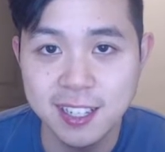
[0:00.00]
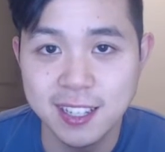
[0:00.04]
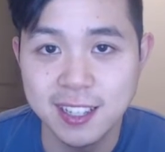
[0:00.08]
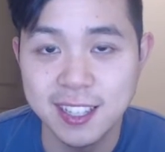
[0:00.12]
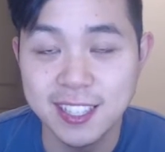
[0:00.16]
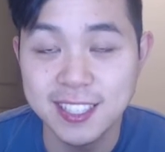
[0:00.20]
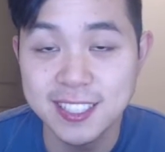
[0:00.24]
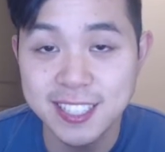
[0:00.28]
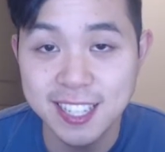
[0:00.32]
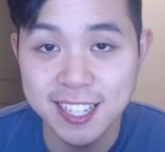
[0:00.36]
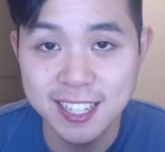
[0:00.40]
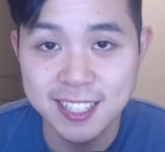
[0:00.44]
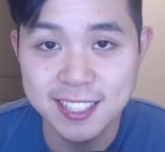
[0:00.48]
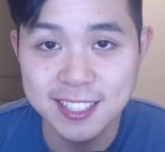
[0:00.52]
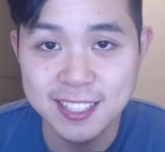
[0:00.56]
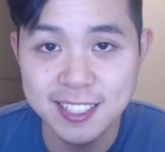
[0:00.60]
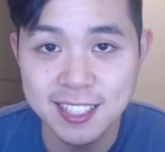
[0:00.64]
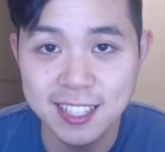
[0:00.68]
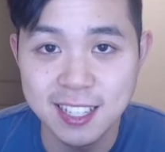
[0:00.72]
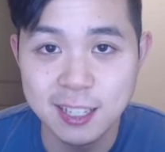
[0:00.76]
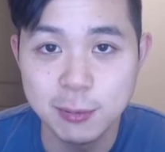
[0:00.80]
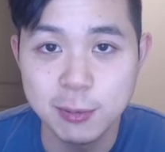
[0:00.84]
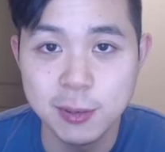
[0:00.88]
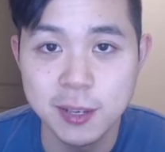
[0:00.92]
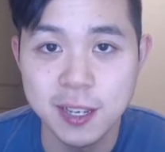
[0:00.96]
This takes
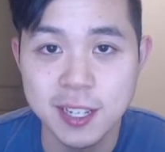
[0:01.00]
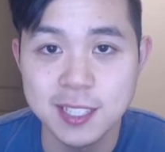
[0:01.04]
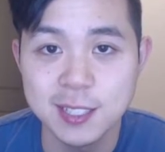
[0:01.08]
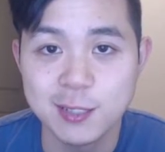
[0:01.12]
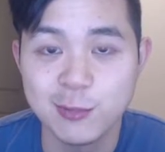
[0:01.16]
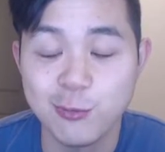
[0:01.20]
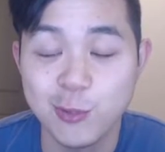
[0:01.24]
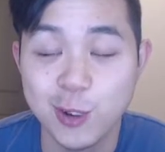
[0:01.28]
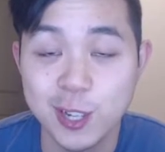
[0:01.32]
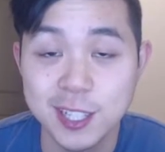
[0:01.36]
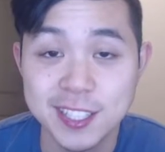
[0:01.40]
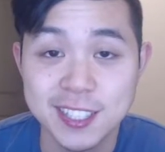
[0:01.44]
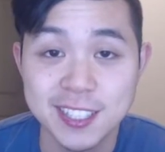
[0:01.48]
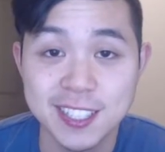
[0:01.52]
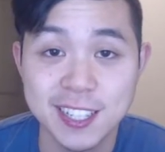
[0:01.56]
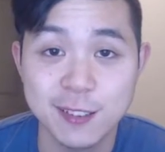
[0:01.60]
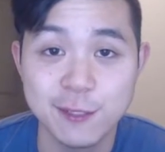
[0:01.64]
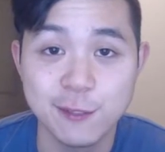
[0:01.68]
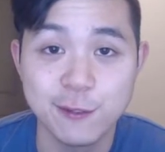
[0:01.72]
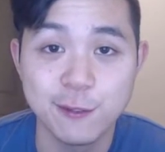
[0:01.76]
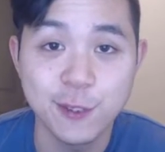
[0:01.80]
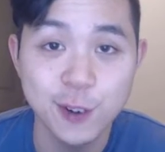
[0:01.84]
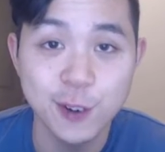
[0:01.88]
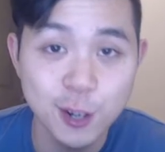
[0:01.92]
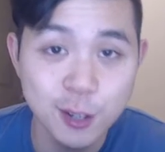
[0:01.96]
the EPS one
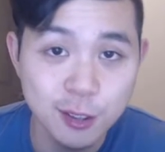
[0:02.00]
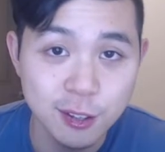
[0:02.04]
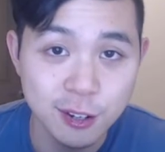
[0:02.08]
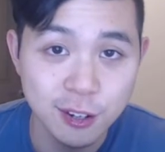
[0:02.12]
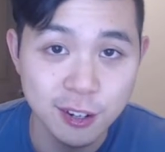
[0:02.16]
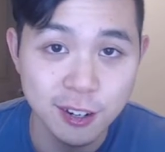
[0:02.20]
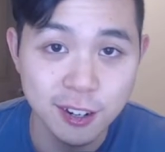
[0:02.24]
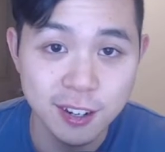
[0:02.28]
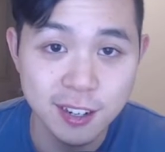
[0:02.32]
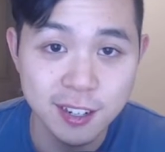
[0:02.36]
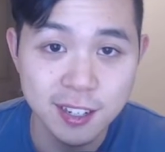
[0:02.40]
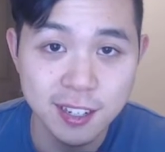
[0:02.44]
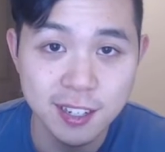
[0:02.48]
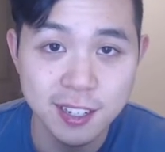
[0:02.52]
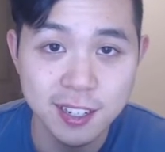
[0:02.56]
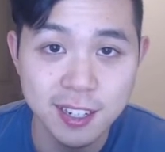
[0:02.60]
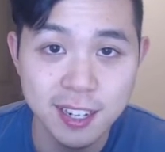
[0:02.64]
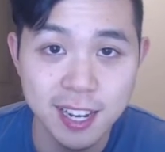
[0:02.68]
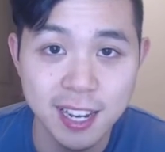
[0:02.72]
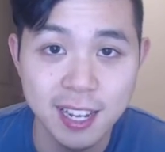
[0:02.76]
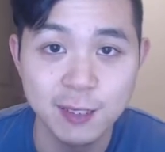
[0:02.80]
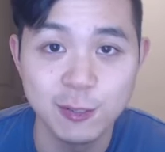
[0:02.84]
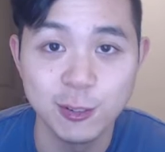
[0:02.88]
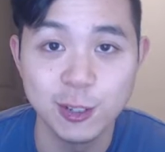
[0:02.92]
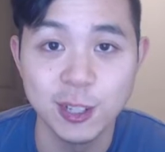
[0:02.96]
step further
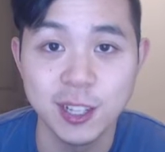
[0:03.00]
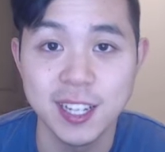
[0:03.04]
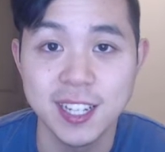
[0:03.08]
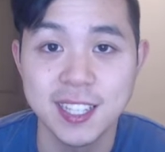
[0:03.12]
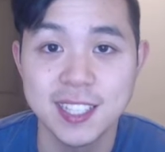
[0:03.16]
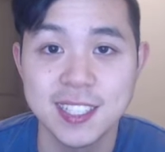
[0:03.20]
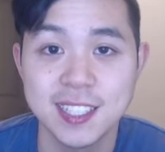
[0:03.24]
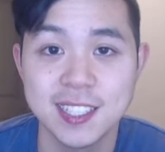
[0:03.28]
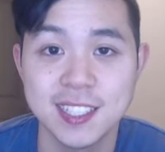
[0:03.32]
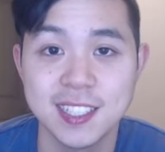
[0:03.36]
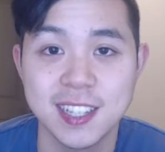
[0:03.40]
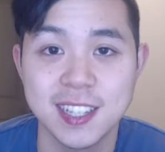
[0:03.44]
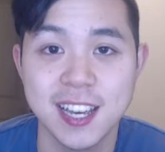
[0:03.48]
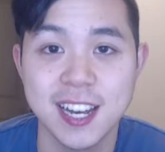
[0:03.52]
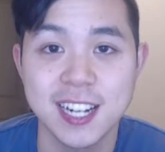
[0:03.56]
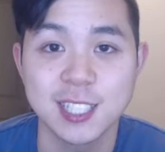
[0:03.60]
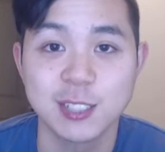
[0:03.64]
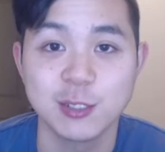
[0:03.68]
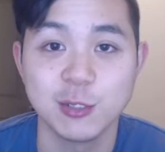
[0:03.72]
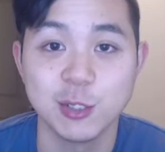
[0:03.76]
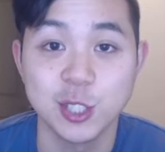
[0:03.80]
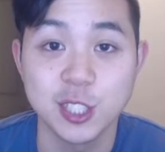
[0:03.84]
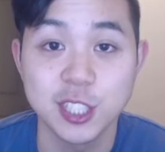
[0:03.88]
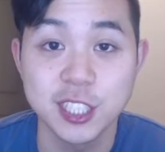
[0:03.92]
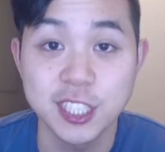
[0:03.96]
and relates it to the
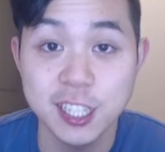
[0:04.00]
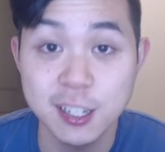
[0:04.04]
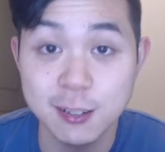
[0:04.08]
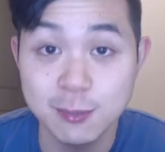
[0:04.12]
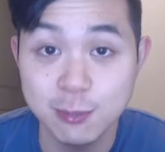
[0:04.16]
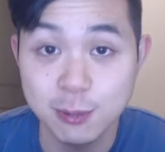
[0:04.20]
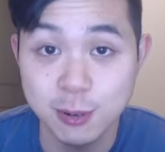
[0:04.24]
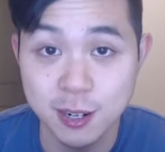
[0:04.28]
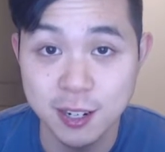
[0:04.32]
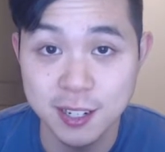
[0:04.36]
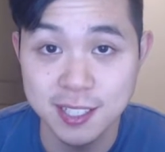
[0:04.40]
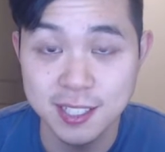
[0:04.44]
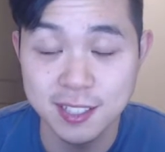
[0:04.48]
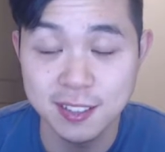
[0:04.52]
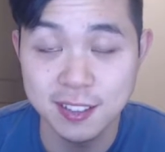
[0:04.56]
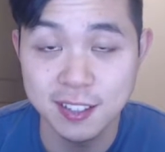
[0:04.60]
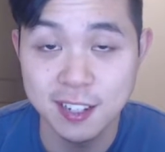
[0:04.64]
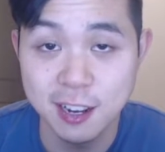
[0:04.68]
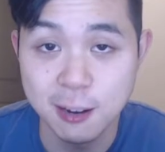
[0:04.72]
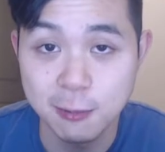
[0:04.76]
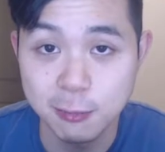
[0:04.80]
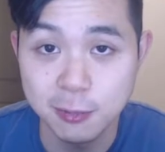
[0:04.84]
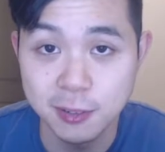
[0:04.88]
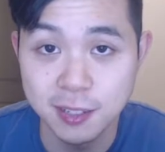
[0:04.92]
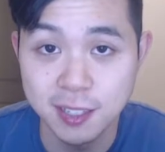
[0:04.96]
actual share price of the
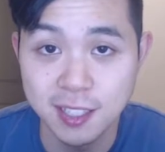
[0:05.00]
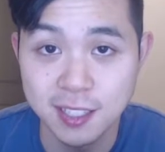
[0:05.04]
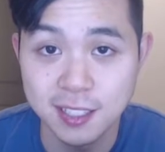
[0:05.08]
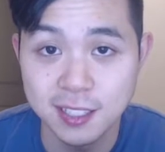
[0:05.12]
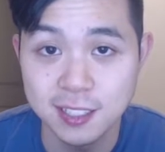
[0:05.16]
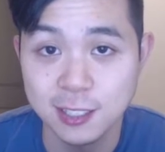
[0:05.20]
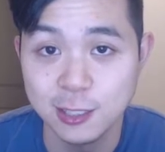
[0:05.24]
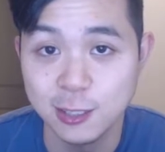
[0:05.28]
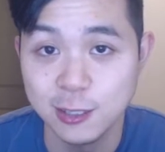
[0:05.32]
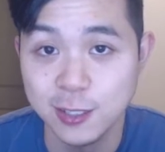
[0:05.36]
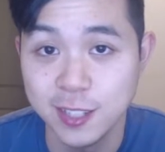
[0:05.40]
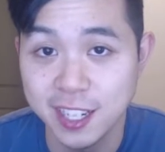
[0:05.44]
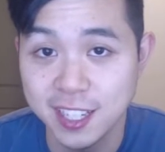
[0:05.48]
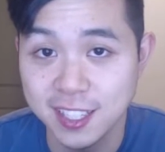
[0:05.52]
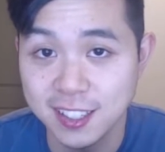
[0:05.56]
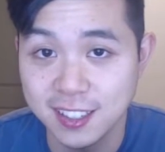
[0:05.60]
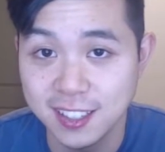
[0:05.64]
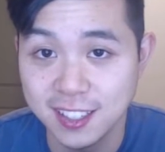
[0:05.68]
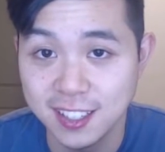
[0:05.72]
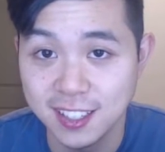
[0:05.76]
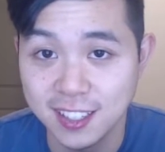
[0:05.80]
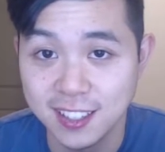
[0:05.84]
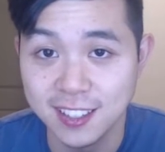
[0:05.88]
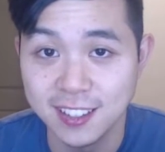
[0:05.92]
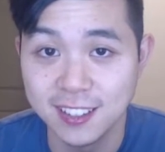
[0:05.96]
company to get
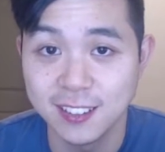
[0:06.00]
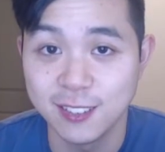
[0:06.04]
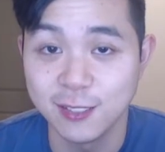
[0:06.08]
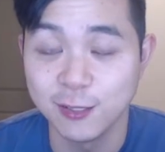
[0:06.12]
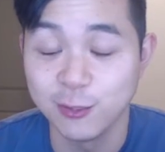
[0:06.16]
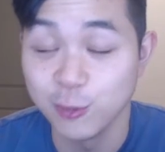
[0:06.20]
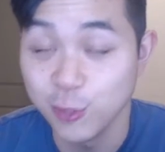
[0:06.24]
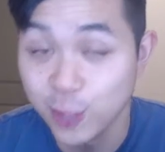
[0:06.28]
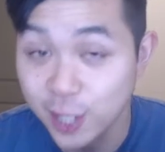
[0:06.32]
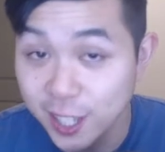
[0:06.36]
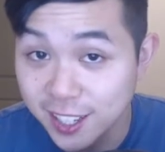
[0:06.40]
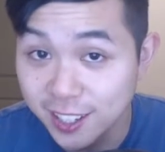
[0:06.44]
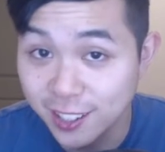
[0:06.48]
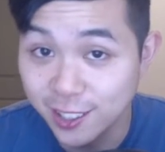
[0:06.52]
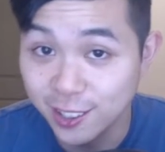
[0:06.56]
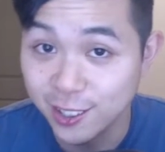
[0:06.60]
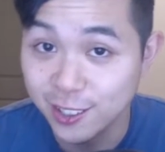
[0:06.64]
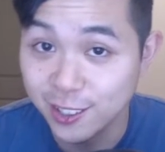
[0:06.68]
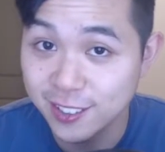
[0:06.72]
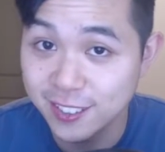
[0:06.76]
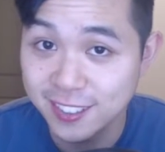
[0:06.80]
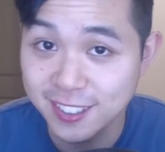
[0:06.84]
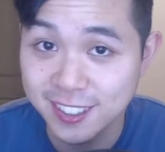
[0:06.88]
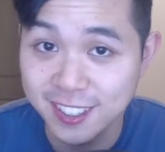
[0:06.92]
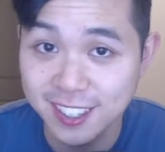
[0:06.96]
the
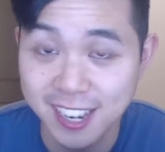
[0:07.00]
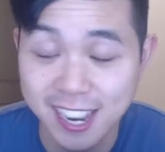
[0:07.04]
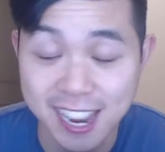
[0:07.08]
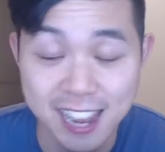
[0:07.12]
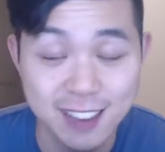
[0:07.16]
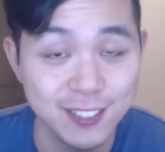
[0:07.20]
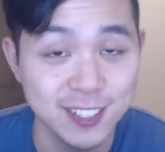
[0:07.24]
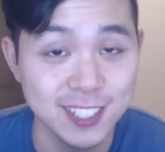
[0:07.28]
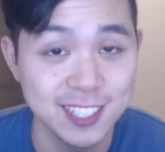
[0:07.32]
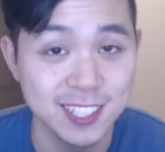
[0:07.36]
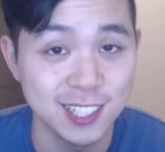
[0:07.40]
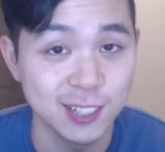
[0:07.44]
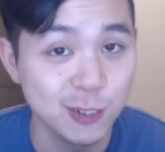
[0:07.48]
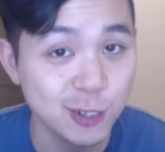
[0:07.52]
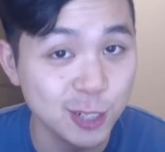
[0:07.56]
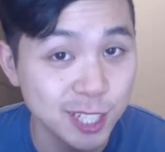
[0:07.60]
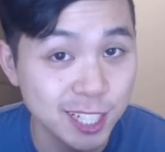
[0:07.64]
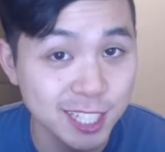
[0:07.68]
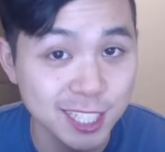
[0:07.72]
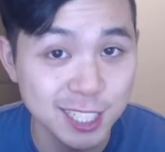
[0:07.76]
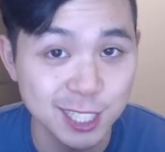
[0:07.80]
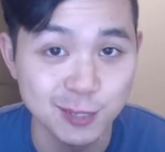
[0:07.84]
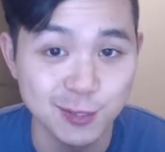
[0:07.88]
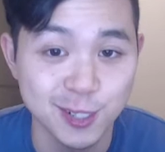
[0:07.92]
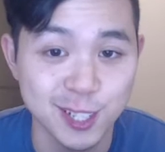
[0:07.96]
real, I have this in
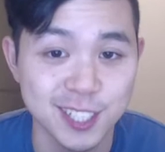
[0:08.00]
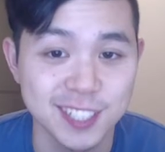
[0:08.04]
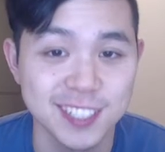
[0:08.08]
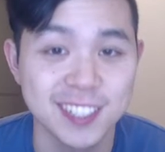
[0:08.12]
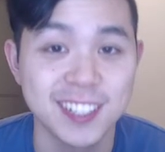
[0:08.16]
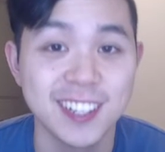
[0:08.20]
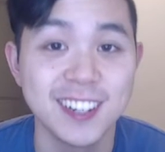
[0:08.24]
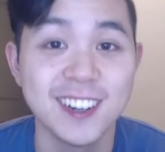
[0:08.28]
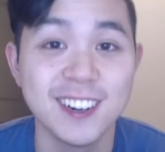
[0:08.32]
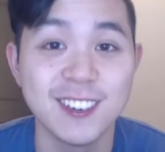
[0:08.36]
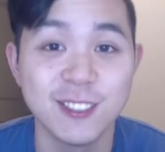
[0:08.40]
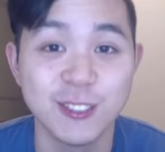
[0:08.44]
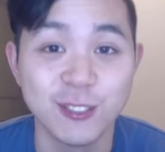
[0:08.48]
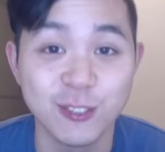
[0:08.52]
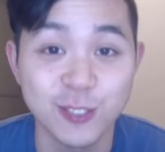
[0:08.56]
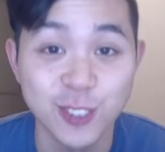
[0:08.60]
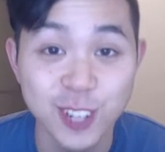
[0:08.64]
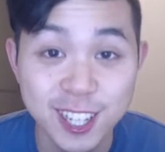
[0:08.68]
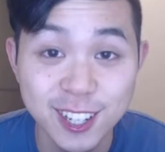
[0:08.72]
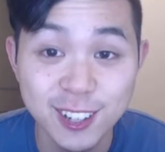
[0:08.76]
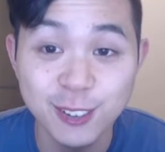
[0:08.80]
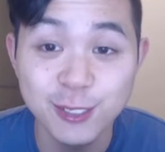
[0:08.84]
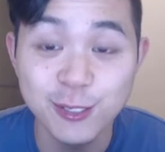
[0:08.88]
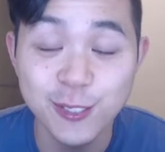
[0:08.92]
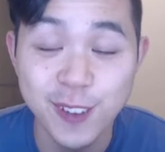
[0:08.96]
quotation marks,
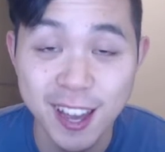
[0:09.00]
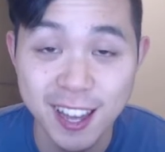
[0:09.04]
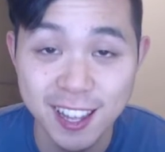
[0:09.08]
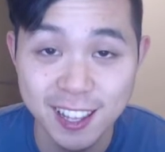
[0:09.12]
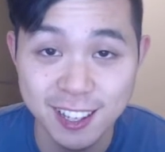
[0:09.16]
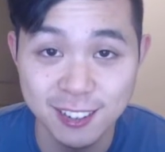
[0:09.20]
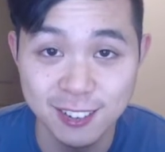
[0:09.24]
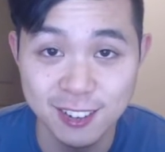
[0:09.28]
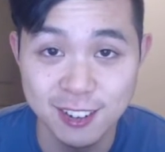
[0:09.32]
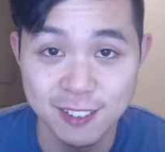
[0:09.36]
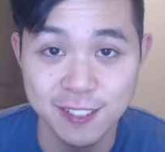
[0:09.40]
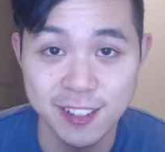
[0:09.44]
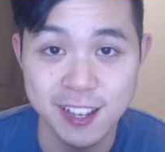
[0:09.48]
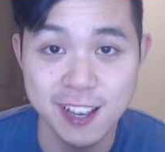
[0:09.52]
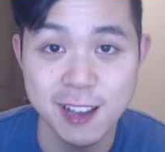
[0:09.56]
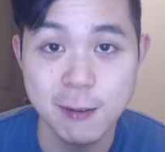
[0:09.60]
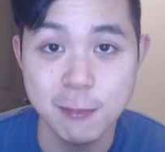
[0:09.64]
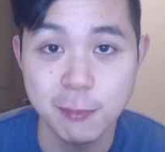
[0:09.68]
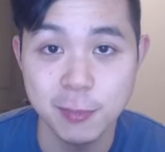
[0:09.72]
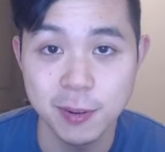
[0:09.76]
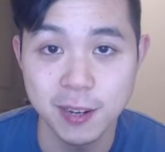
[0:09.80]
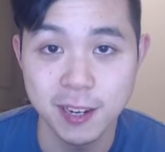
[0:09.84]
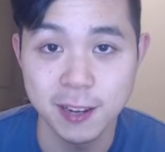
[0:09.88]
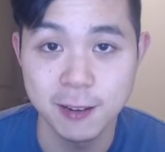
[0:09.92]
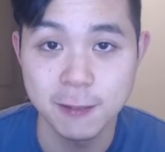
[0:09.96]
real value of the
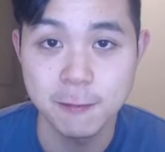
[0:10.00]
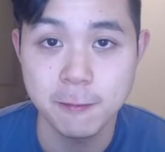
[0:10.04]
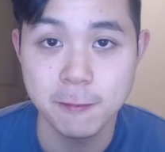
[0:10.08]
company.